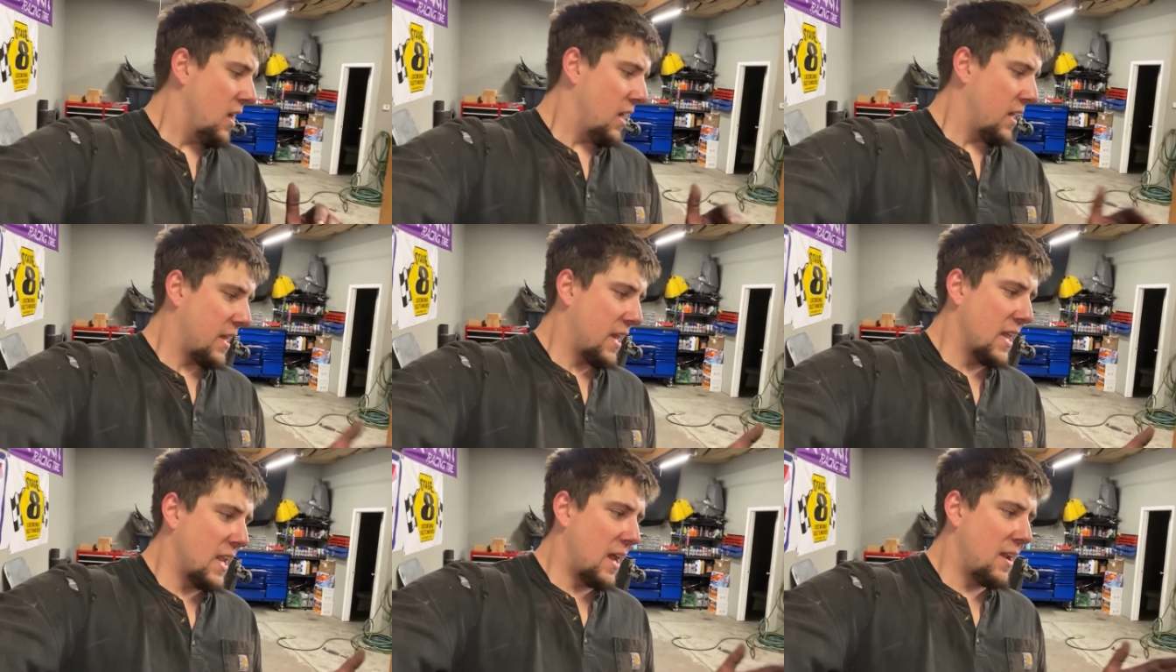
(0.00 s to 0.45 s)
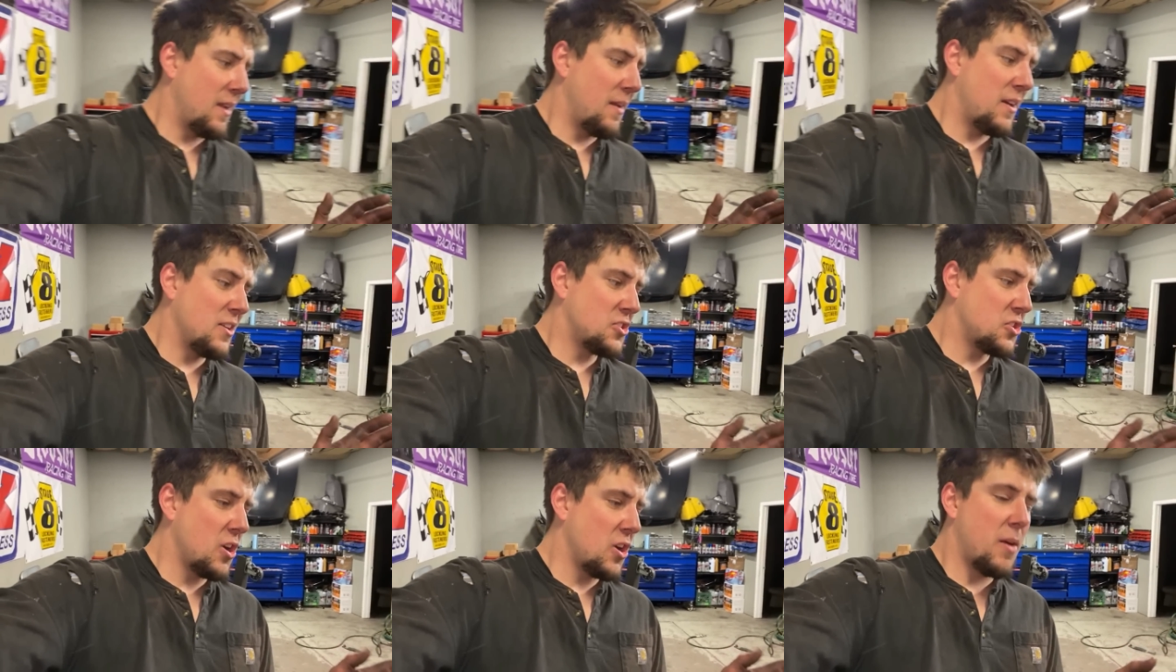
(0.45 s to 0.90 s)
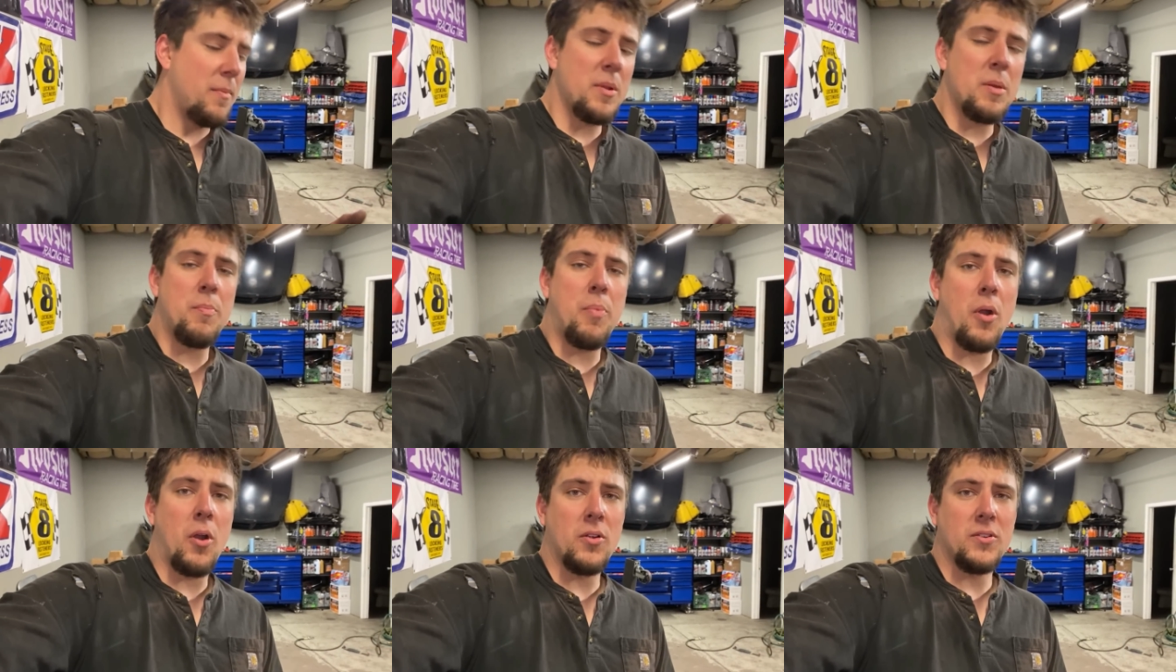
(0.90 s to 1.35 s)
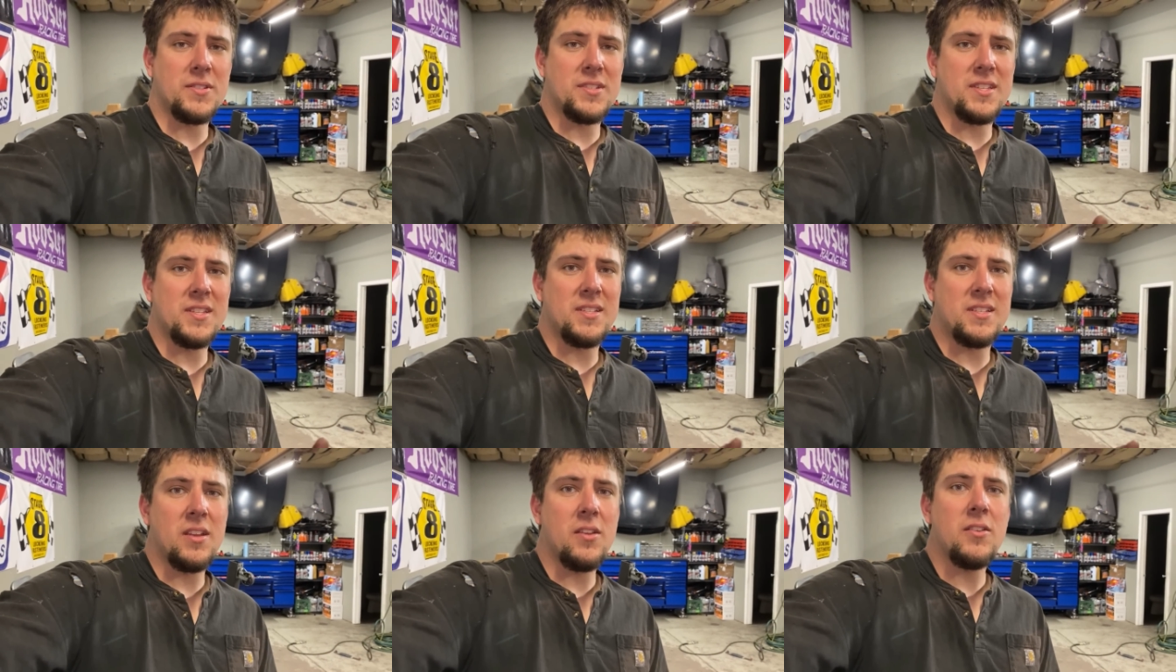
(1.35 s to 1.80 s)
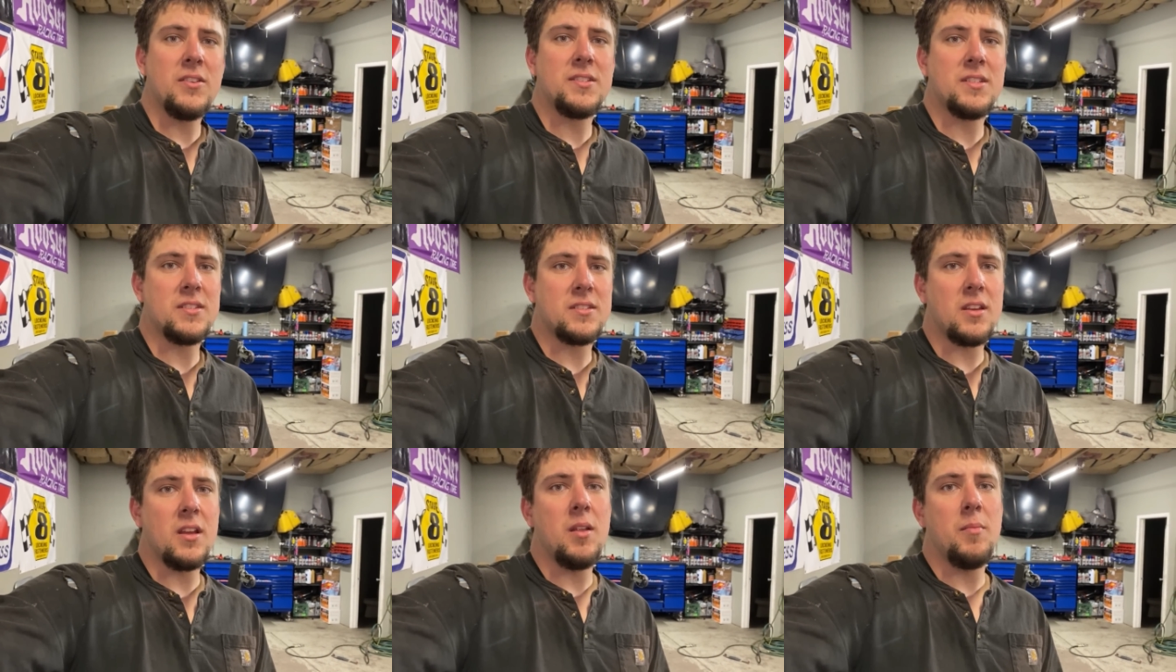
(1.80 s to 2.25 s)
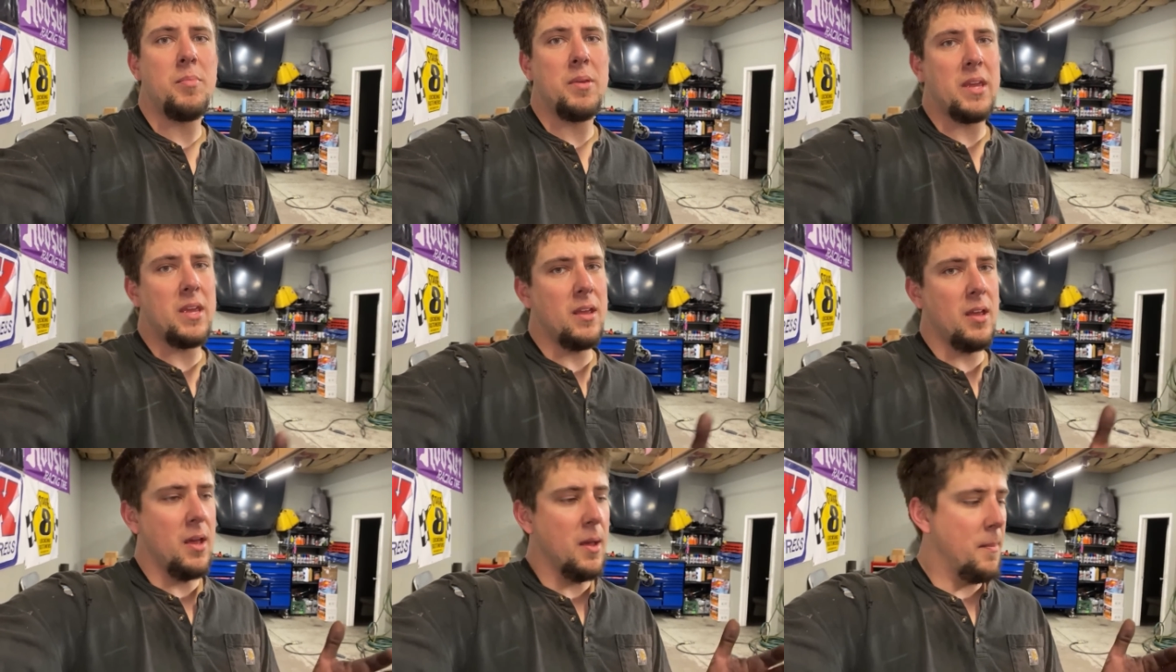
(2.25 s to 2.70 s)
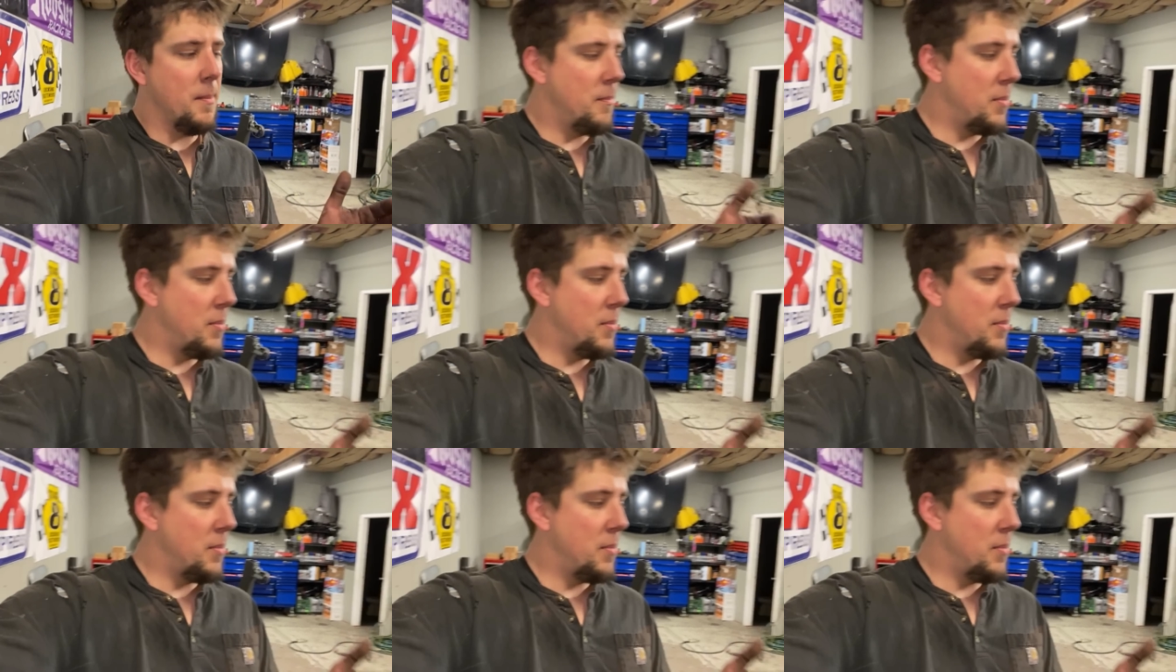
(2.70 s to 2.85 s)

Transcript: Again, I'm not sure how many parts this series is going to be,